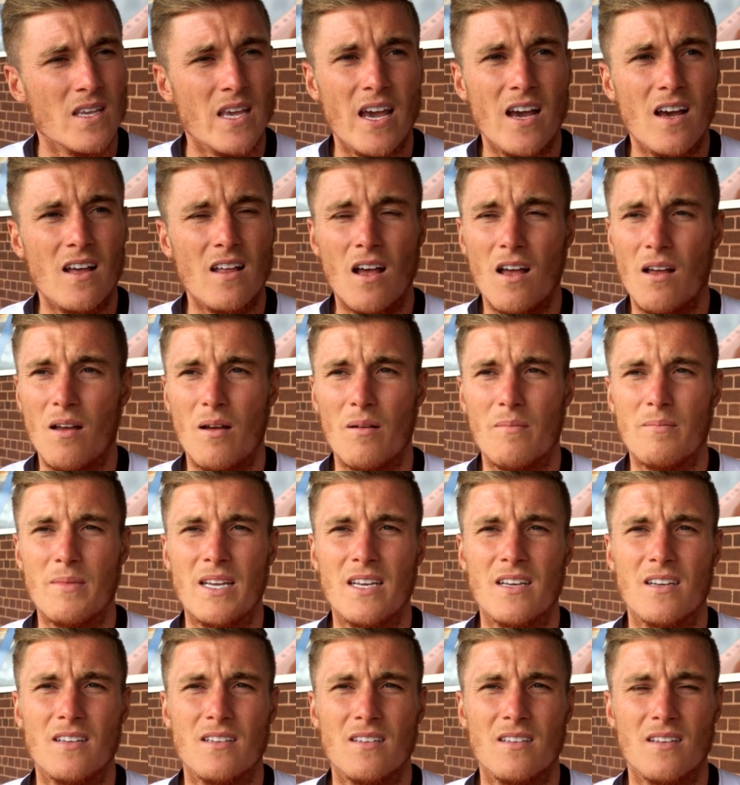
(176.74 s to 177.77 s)
Yeah, I
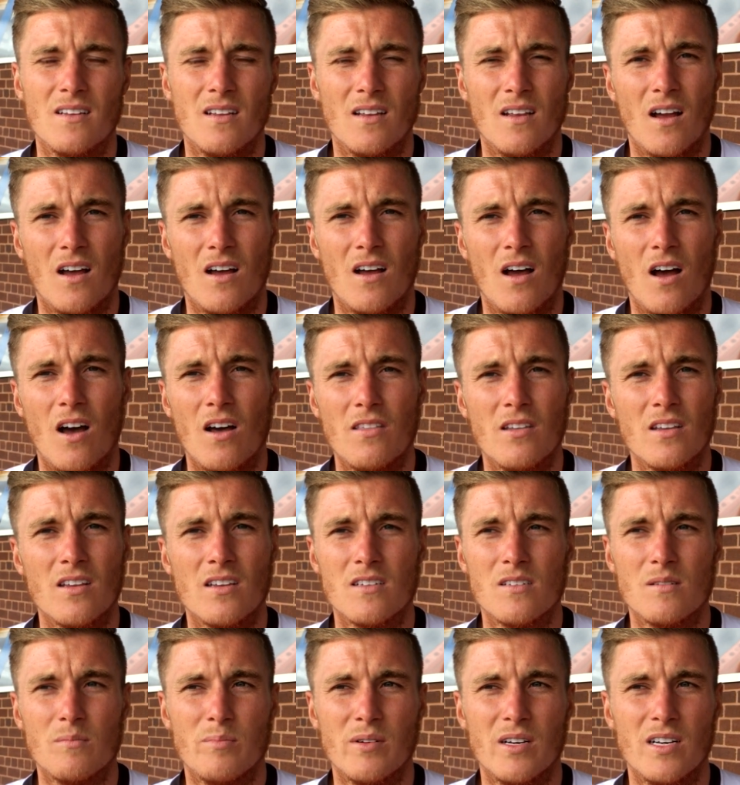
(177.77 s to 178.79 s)
mean, I think
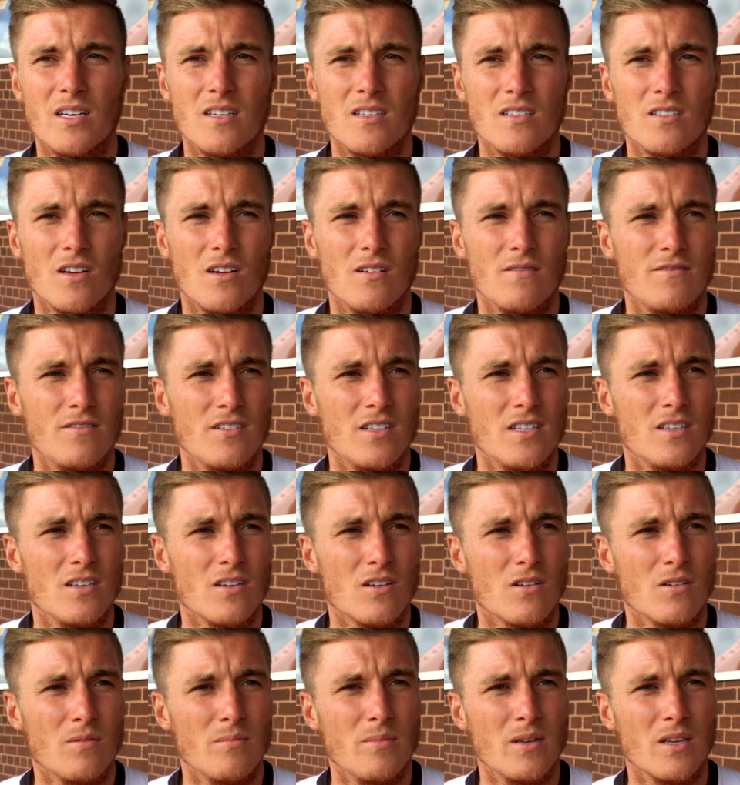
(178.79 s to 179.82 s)
it's a brilliant time for it to
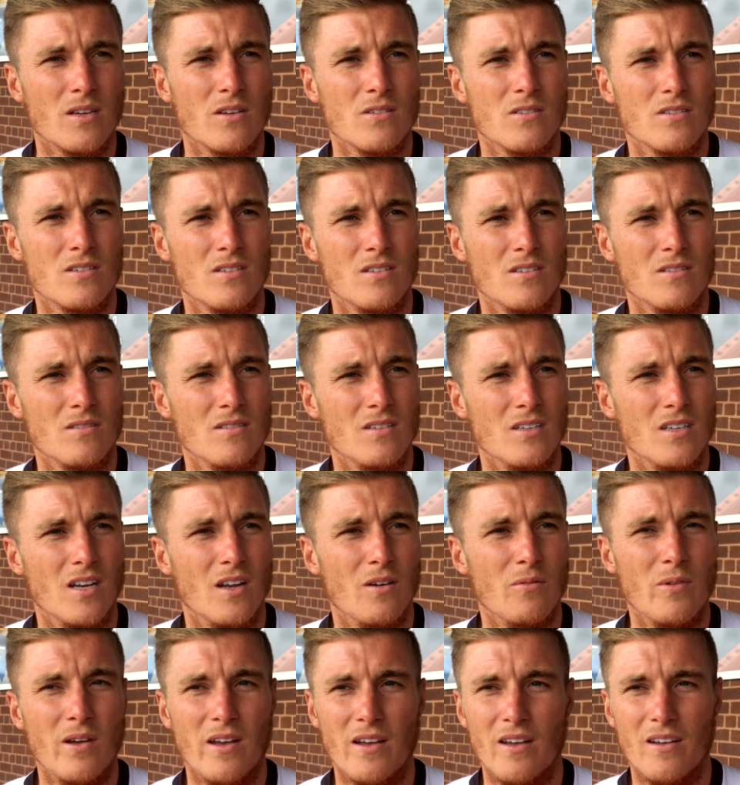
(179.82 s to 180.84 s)
come because, you
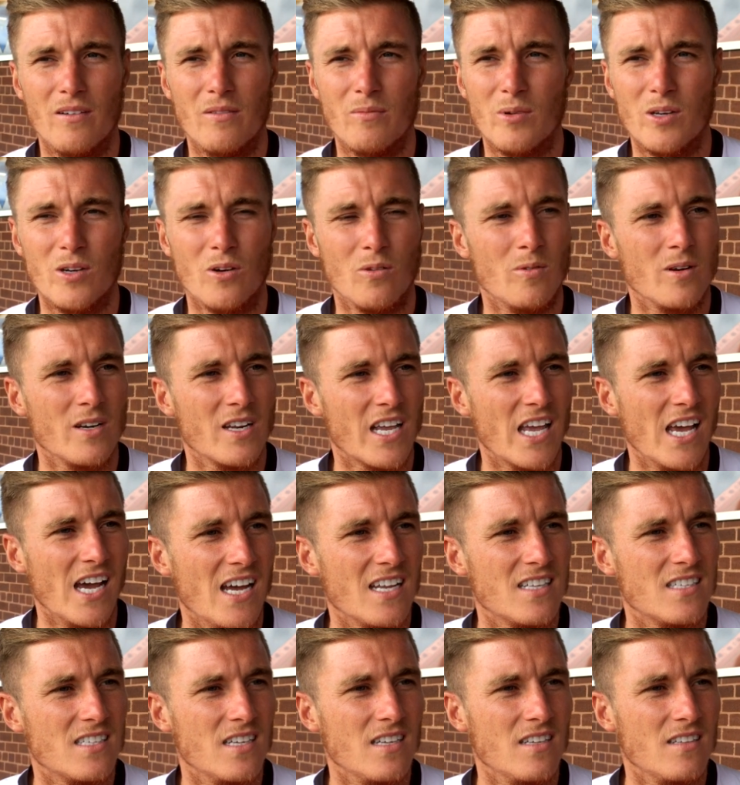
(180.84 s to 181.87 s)
know, we all want to
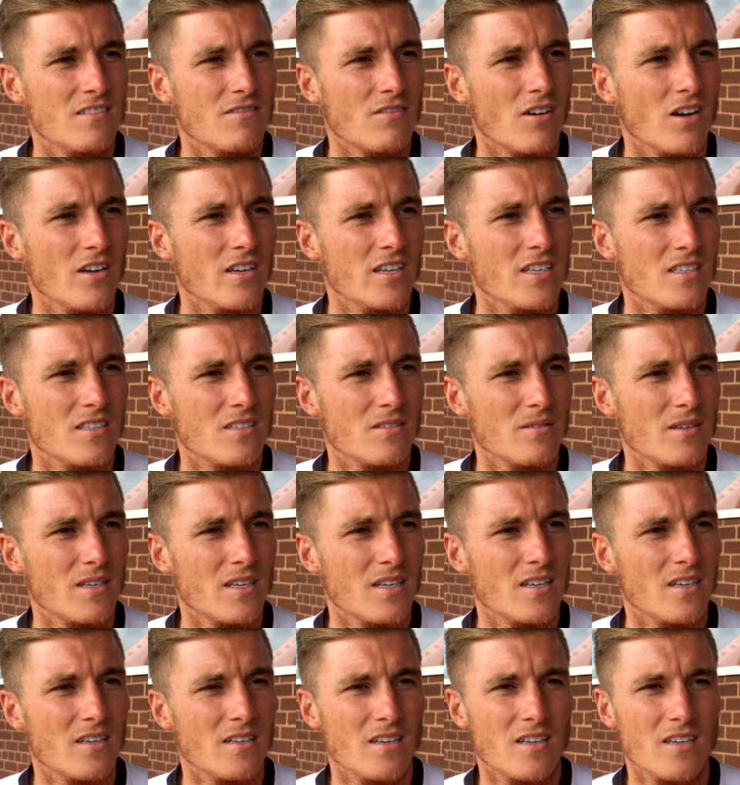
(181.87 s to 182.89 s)
our teeth right into it
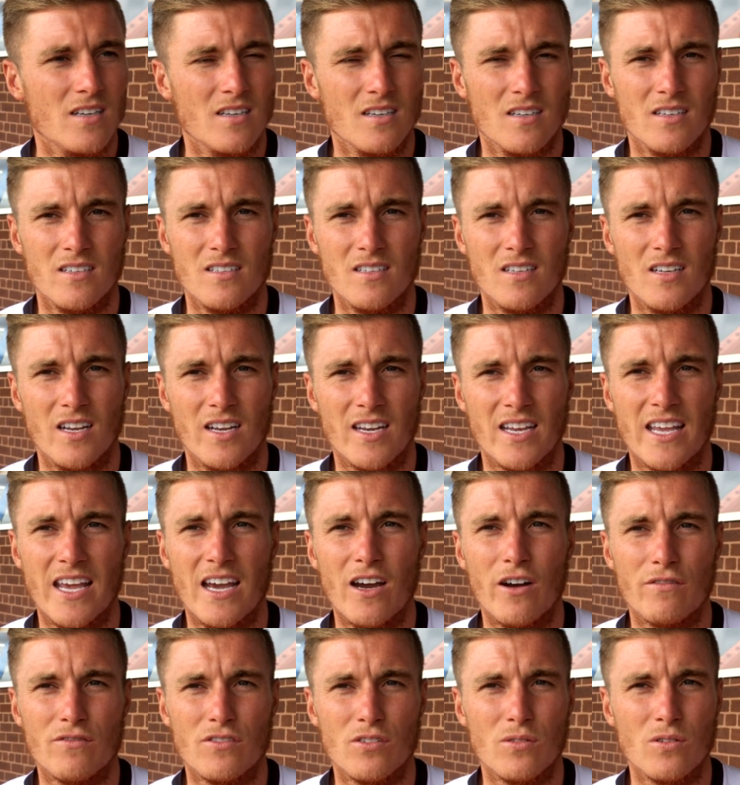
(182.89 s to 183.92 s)
and get
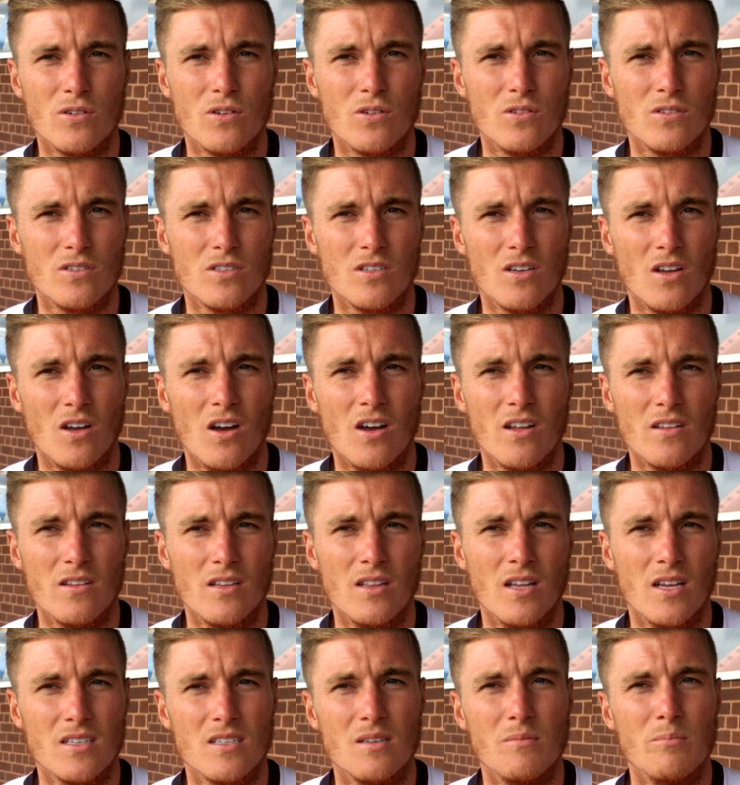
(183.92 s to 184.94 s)
off to a good start. I
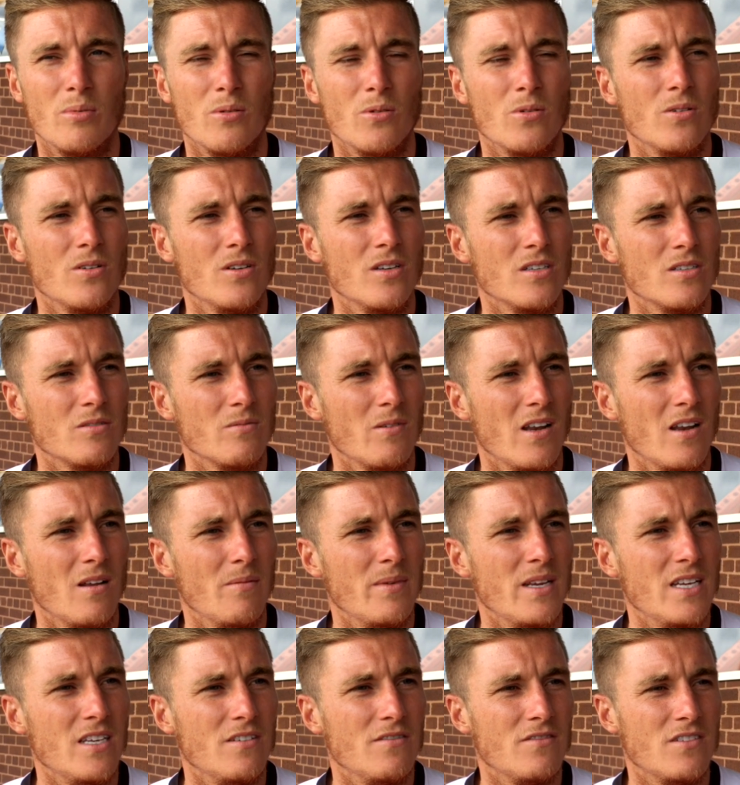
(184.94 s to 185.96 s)
think that's important as well. I
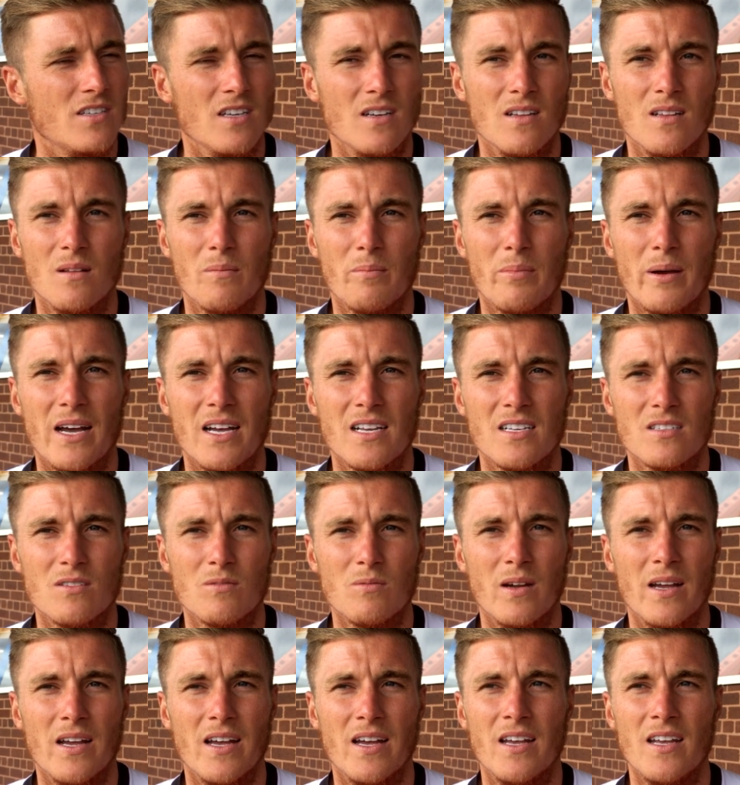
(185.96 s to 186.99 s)
mean, you've seen in the past
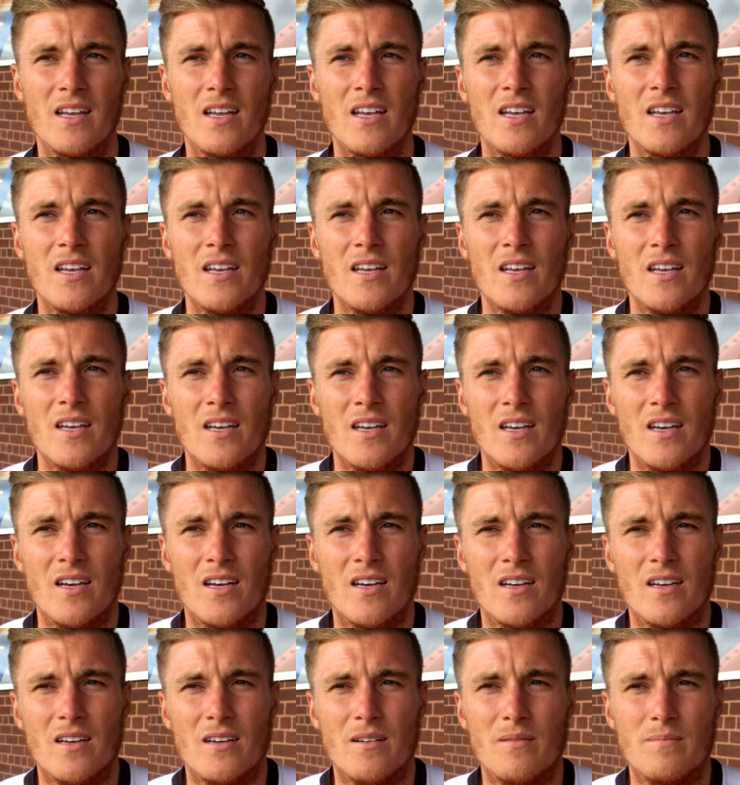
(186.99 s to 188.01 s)
where
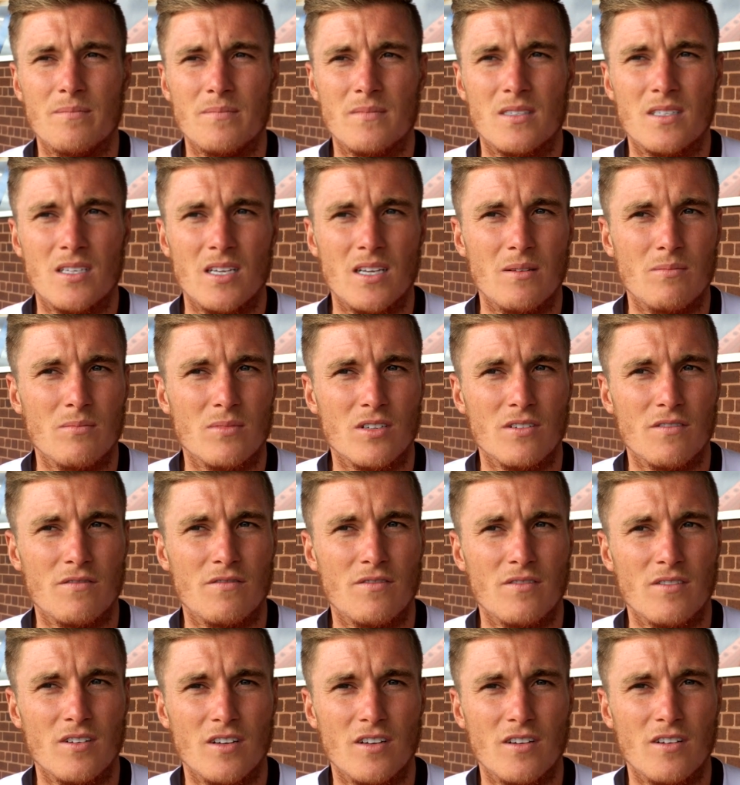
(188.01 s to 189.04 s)
teams have
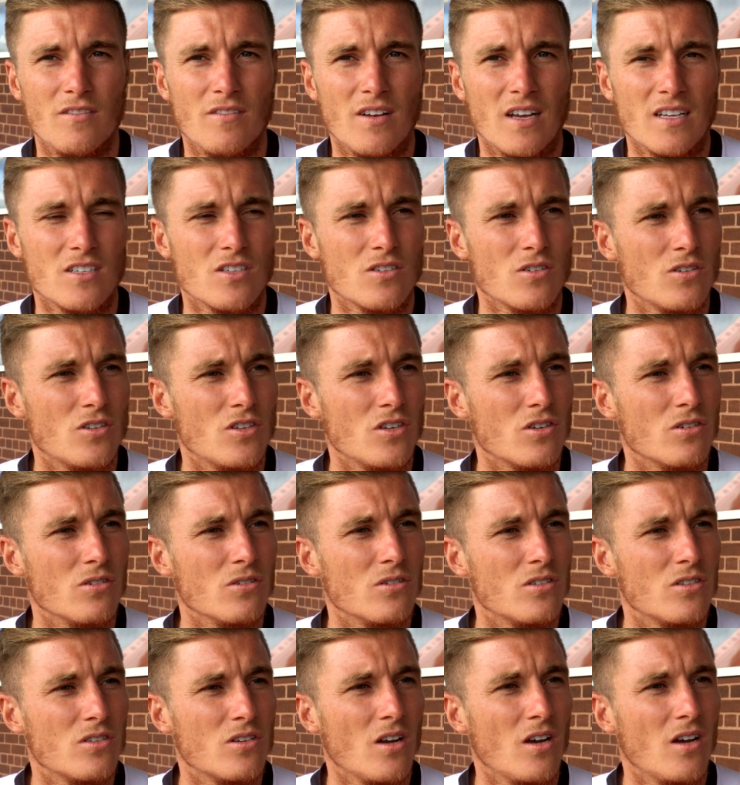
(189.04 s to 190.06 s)
had such a
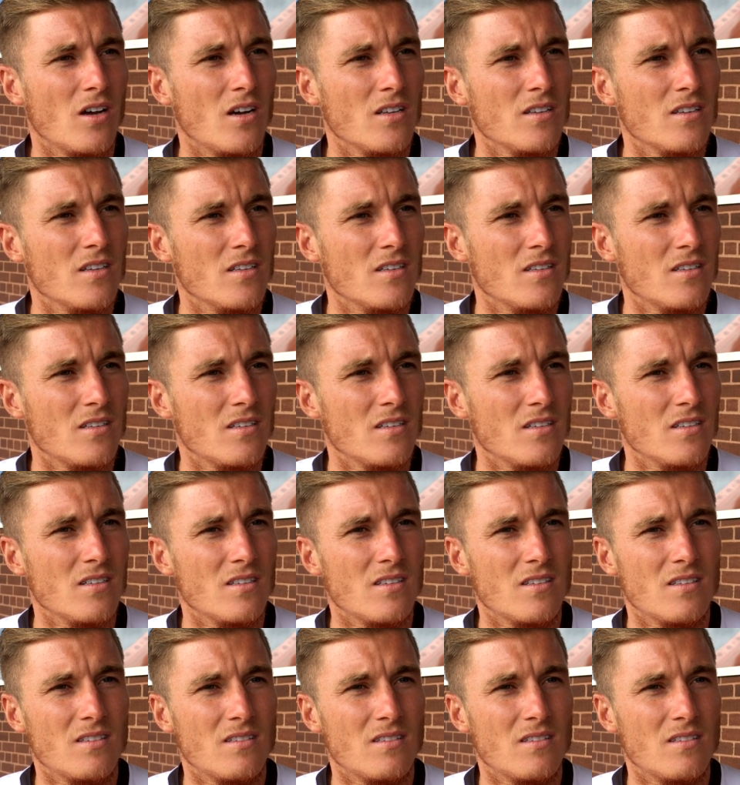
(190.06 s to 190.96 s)
good start that